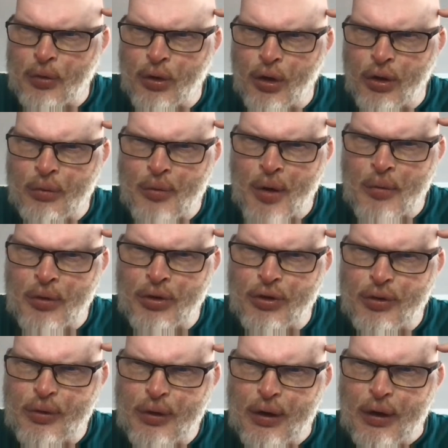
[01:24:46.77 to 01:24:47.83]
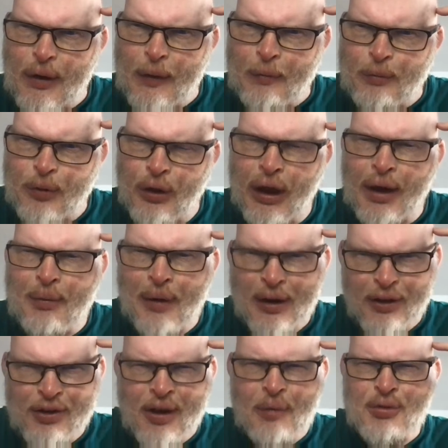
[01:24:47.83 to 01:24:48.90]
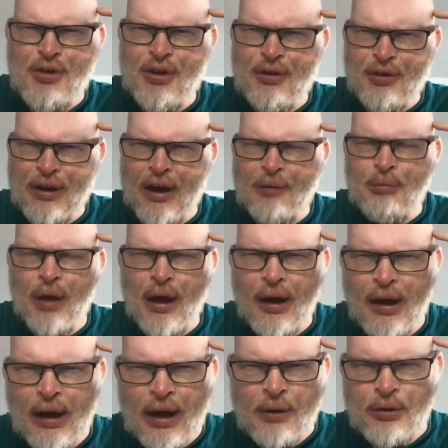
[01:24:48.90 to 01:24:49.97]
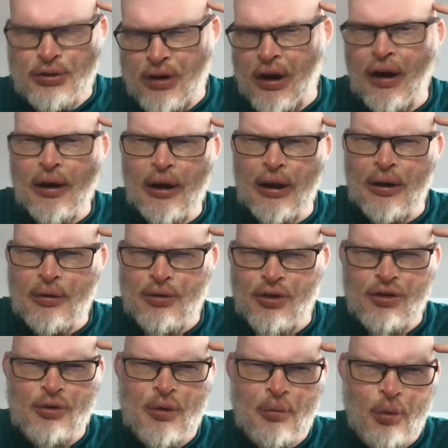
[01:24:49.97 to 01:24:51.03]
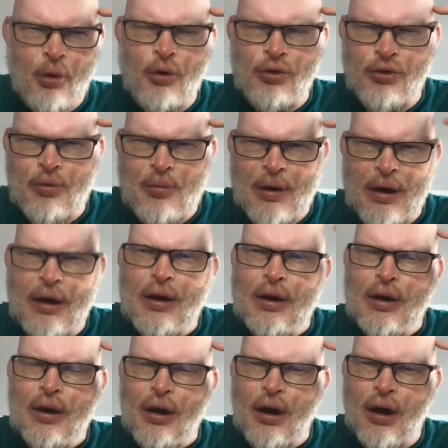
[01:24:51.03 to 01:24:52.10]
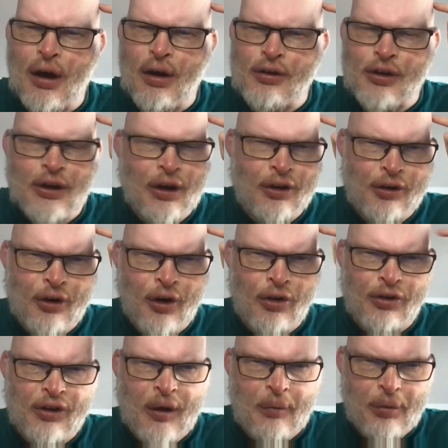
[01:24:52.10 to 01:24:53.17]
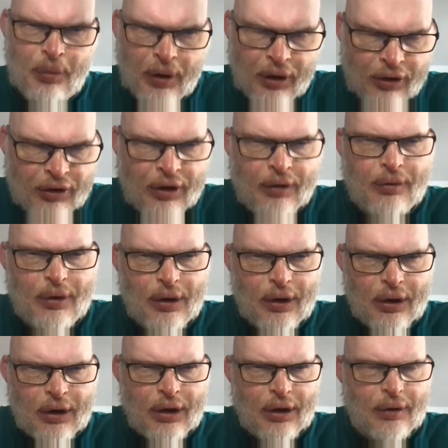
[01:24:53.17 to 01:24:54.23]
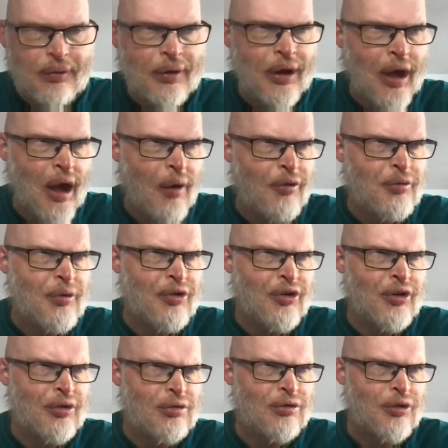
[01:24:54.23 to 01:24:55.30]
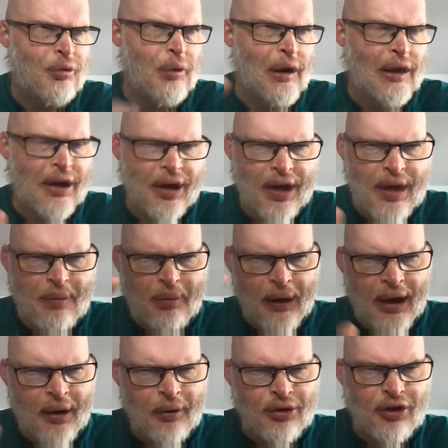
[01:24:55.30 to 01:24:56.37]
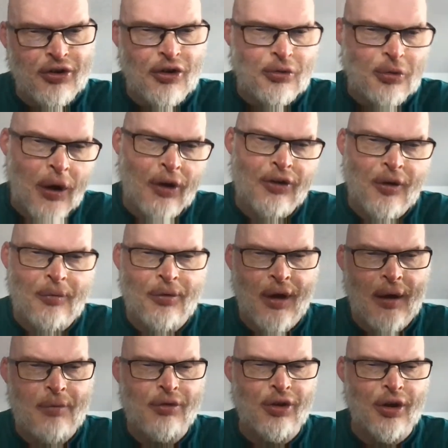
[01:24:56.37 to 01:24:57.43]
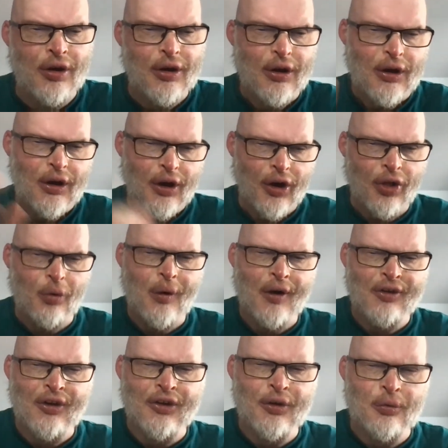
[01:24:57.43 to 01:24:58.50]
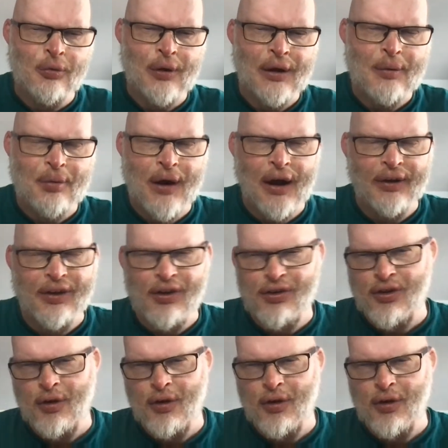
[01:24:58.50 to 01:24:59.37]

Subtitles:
Not at the moment. You like my conception of an anchor language. Anchor languages are important to me as a concept, because it helps me to really keep languages as well sometimes that otherwise I don't really practice.